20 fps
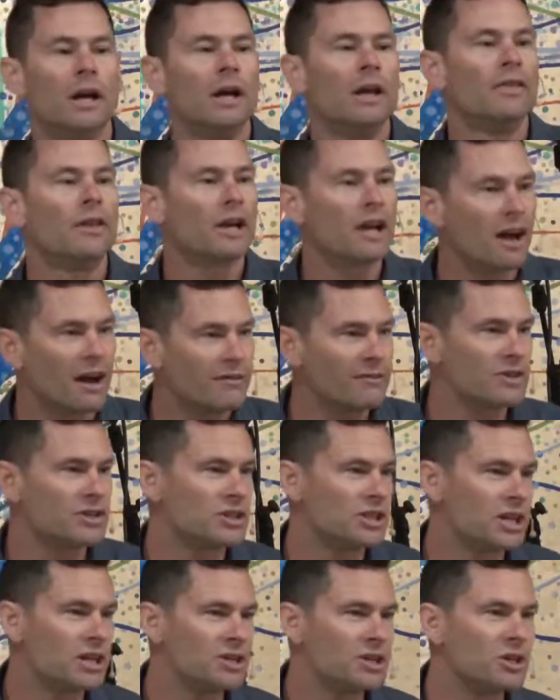the
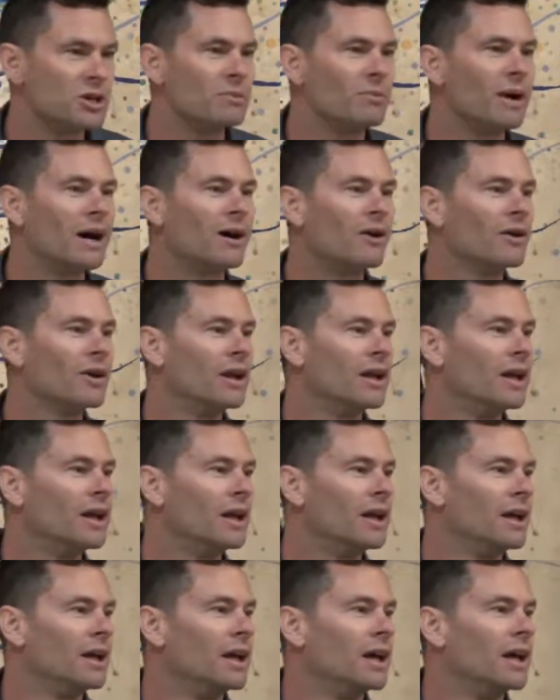conversation about
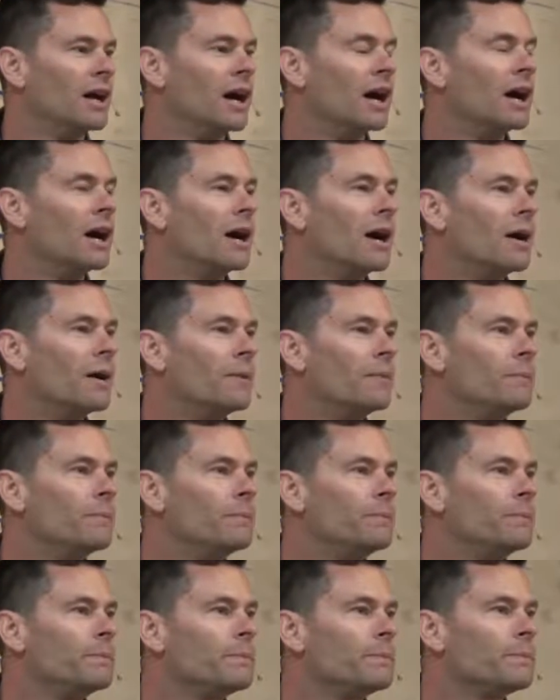
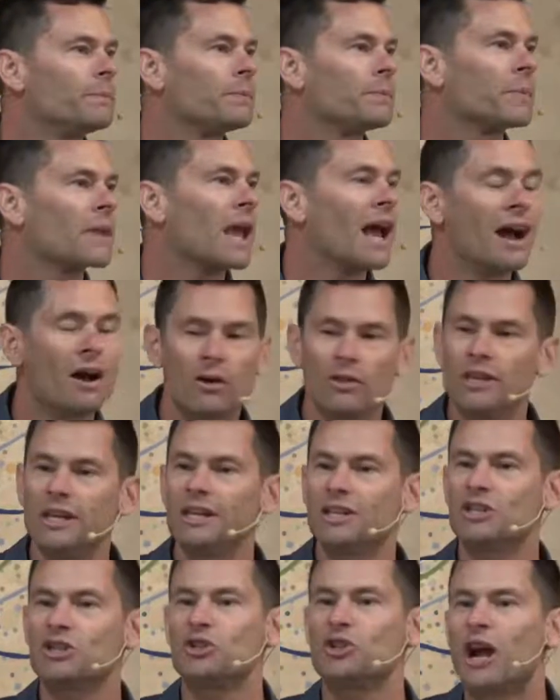how the
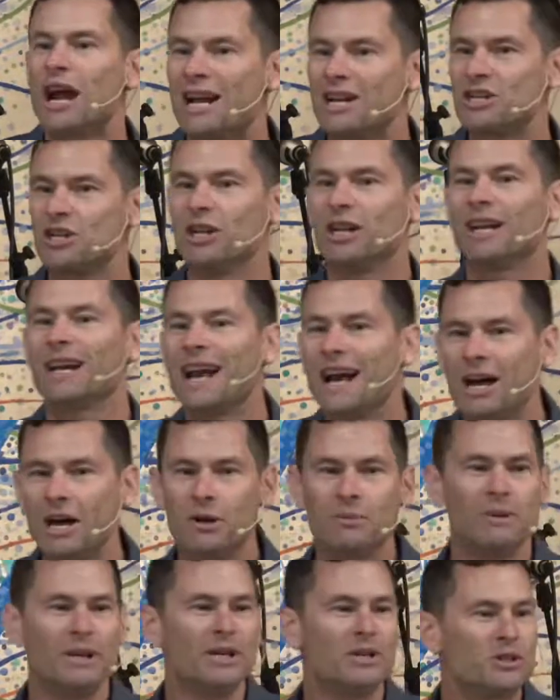extraction
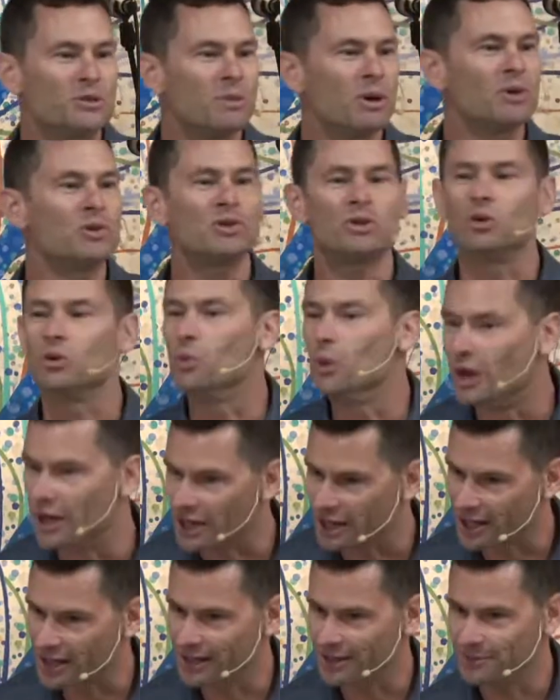economy is supposed to
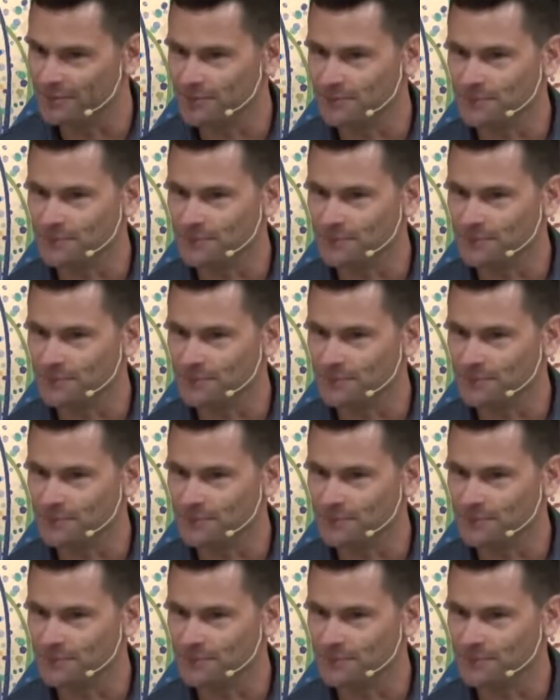work.